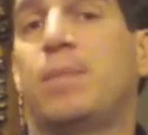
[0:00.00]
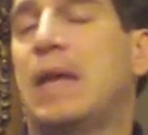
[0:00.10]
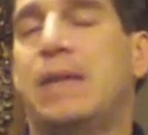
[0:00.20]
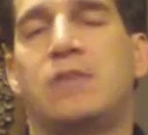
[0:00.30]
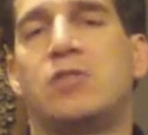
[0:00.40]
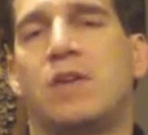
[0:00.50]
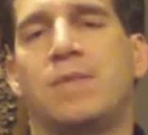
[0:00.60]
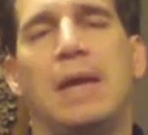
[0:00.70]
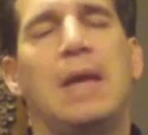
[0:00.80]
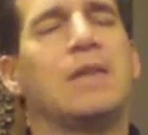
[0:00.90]

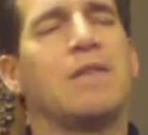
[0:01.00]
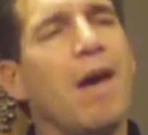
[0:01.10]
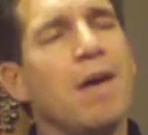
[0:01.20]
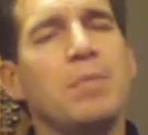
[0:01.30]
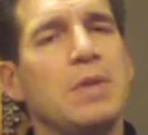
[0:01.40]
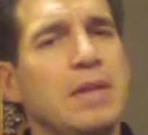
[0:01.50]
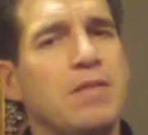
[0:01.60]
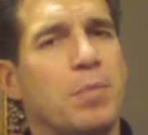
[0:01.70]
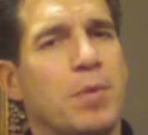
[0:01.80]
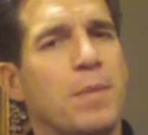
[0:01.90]
And it's
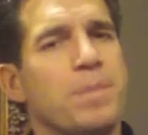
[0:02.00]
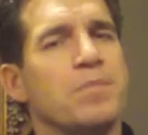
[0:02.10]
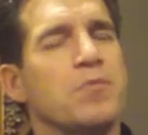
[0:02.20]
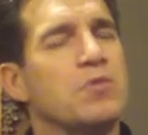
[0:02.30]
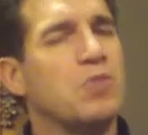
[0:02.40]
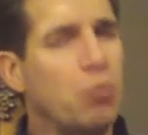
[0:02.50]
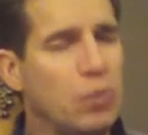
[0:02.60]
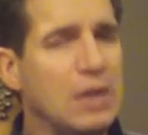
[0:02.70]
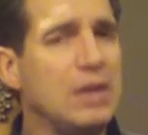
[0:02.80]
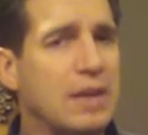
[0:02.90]
unbelievable. So it's a
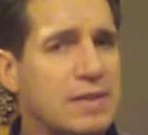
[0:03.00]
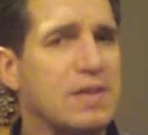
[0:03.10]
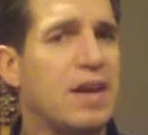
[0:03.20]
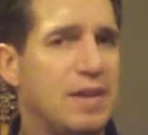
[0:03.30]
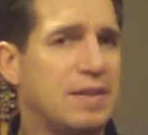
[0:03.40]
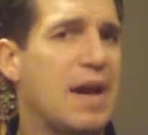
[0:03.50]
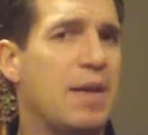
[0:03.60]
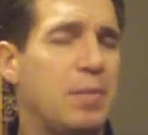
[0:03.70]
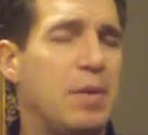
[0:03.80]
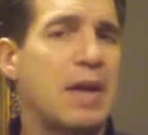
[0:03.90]
really exciting
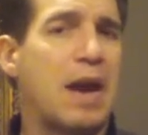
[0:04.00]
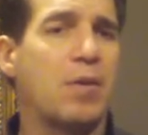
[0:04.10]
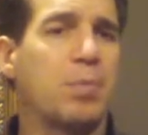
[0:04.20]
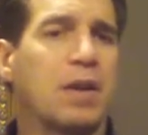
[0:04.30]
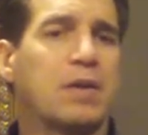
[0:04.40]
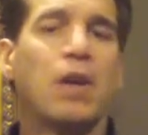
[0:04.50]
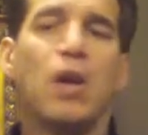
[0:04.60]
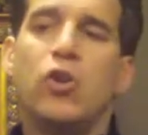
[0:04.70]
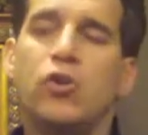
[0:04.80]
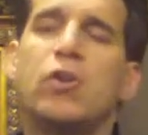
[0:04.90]
time to be a chiropractor.
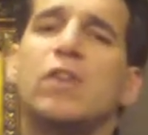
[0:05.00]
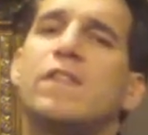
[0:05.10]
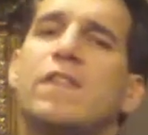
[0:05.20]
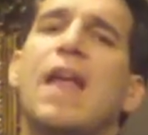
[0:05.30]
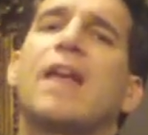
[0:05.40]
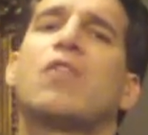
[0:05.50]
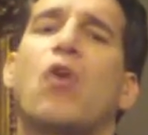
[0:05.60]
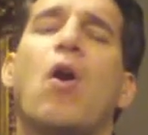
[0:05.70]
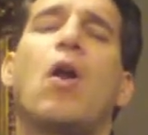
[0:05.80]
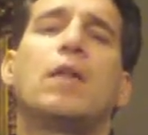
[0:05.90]
You can stand
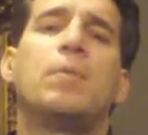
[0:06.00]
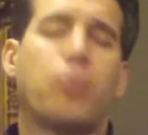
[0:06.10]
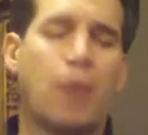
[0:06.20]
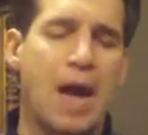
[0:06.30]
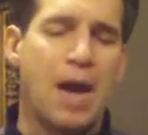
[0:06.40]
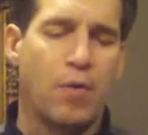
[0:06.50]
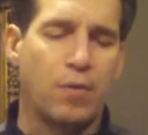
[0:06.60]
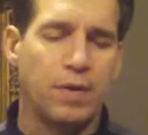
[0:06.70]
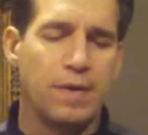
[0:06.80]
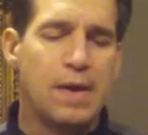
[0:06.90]
tall and
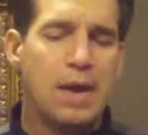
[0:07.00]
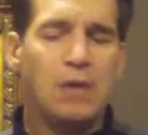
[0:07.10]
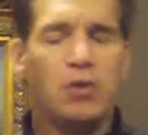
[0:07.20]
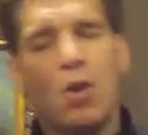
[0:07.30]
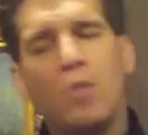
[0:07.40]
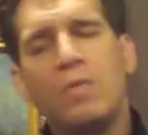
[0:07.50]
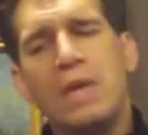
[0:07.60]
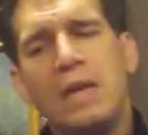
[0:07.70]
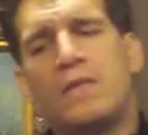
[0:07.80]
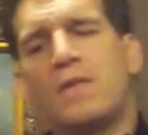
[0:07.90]
proud. And you don't
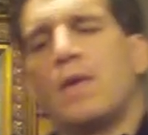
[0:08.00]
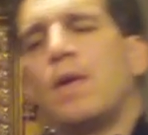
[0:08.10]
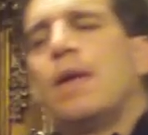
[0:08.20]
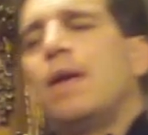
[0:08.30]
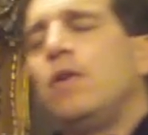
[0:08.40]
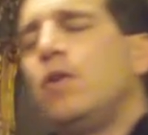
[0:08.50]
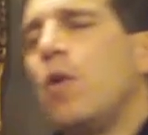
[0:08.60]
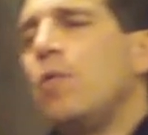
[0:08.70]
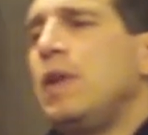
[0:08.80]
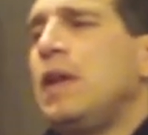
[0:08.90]
need
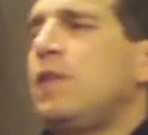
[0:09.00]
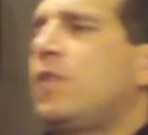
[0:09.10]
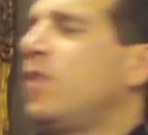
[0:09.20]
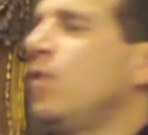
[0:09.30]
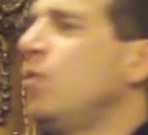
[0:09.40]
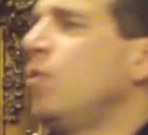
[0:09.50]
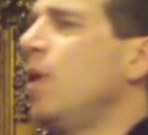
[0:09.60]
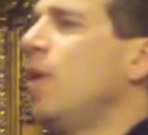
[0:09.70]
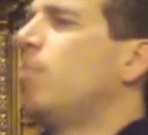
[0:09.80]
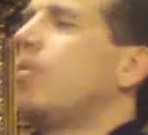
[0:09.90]

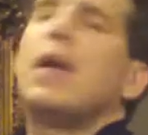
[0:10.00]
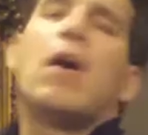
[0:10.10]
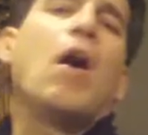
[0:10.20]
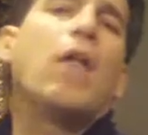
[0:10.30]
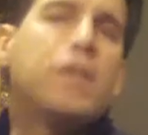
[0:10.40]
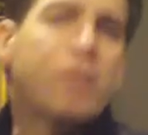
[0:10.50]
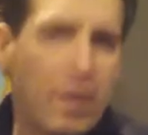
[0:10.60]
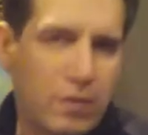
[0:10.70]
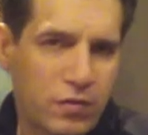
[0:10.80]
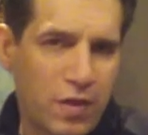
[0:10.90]
to bring all this
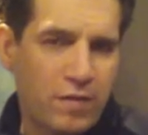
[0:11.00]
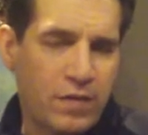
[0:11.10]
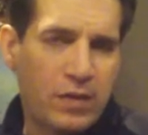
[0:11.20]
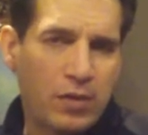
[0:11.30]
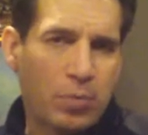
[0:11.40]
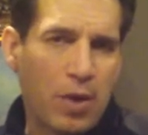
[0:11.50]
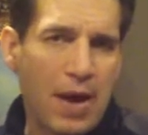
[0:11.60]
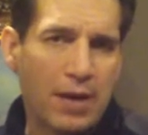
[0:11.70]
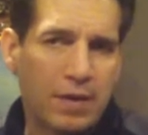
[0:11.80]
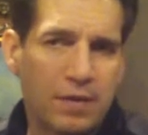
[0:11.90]
other stuff into your
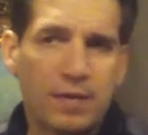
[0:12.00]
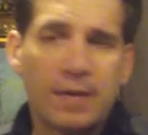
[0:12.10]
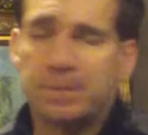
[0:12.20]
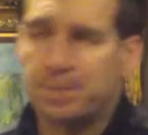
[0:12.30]
practice.